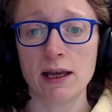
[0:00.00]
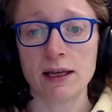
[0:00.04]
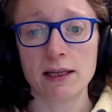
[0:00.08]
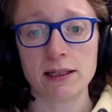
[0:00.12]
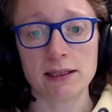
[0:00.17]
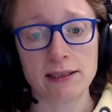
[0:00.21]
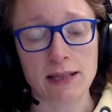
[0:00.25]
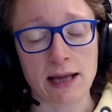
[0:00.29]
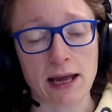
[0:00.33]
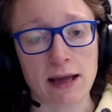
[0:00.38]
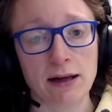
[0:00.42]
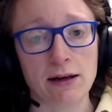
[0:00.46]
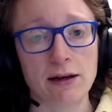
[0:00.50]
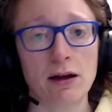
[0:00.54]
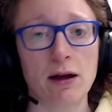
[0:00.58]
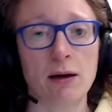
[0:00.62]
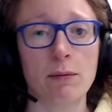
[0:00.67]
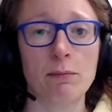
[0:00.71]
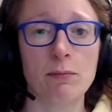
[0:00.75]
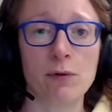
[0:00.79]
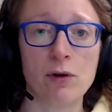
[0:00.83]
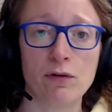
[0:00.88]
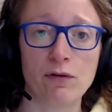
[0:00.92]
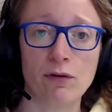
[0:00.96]
stand
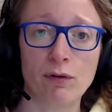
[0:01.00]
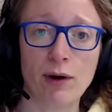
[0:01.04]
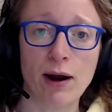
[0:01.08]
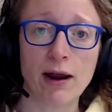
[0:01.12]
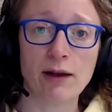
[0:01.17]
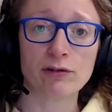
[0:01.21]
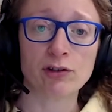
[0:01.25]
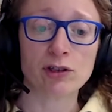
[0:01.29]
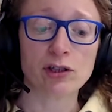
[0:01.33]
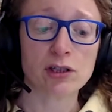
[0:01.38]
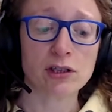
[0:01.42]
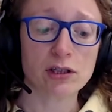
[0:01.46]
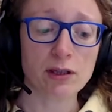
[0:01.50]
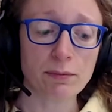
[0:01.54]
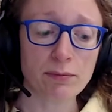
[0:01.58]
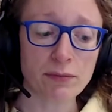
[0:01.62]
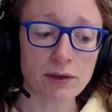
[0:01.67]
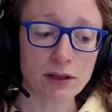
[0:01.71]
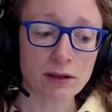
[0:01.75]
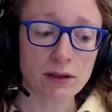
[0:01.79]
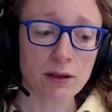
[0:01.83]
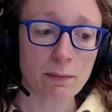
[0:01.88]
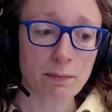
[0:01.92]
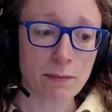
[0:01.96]
up, move around, just
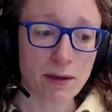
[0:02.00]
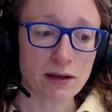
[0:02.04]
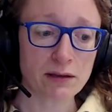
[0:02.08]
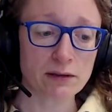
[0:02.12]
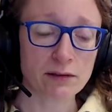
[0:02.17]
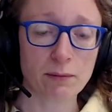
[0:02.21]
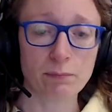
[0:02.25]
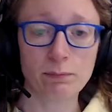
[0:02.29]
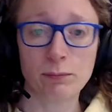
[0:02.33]
something that makes our